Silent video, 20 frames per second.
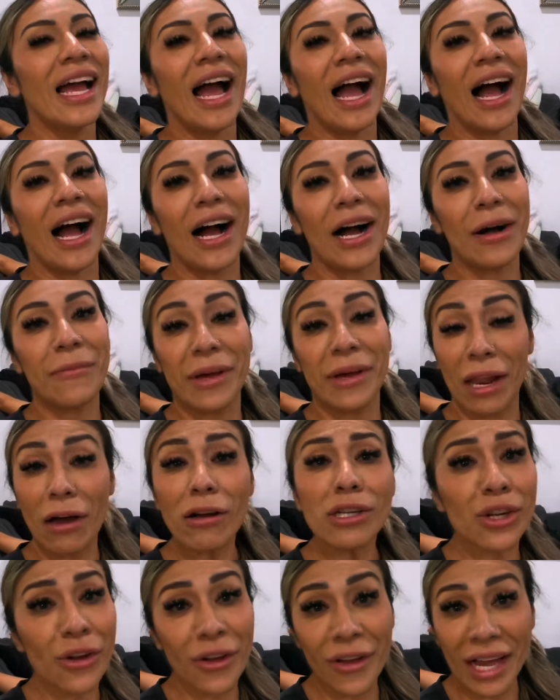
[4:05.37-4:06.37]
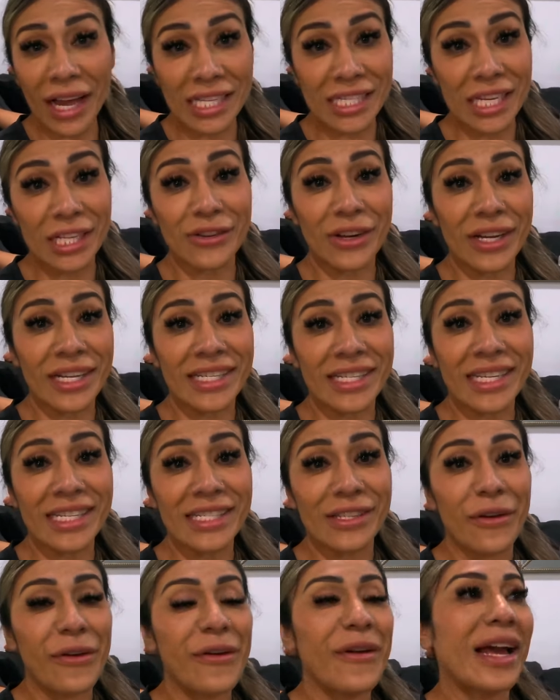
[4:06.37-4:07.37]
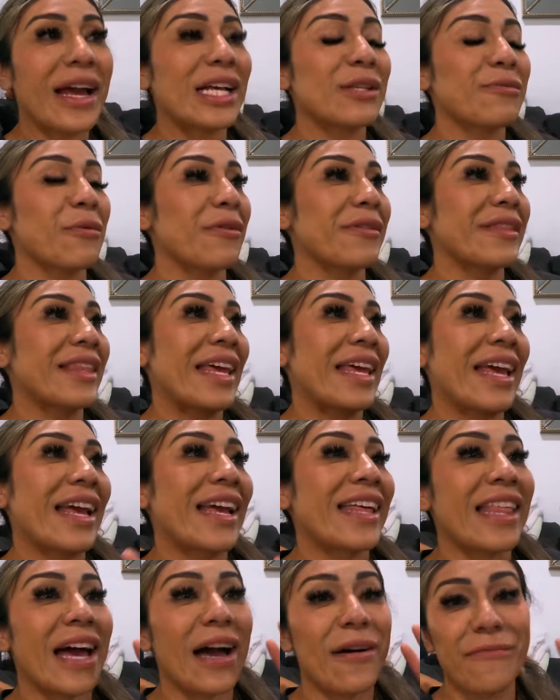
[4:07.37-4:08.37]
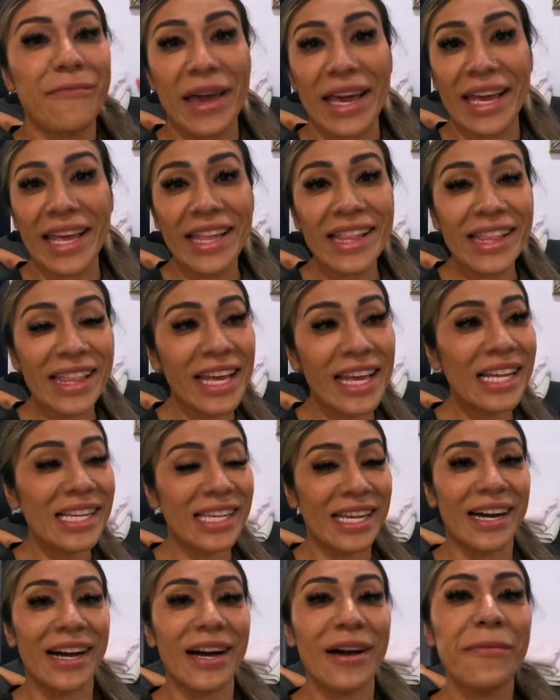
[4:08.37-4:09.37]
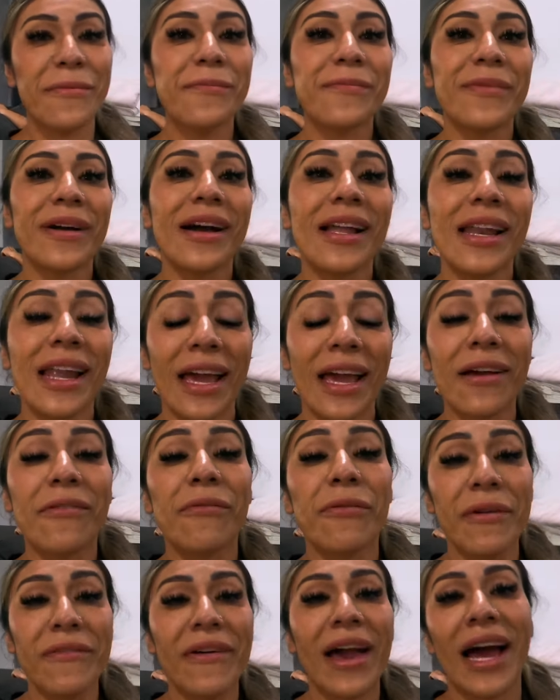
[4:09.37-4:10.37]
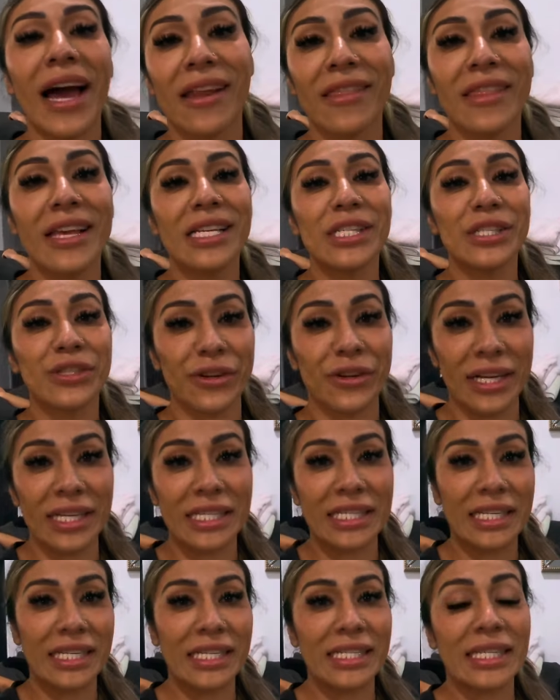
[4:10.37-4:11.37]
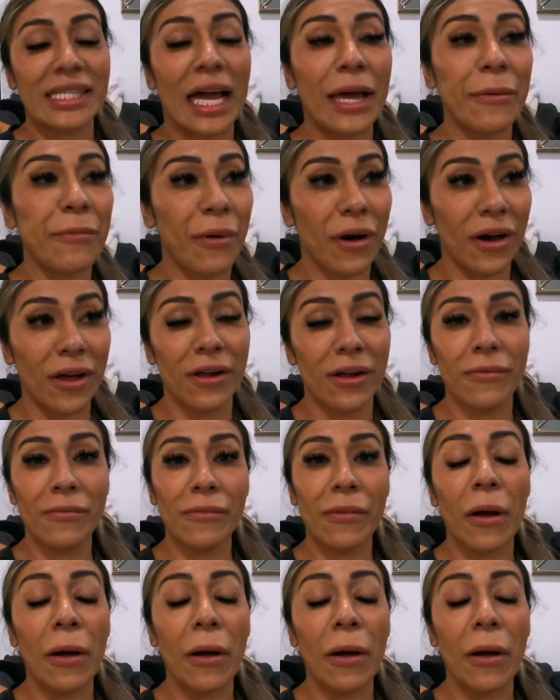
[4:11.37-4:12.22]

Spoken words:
And I'll show you guys the dresses so you guys won't think that I'm making things up. Like, we've had these dresses. I bought them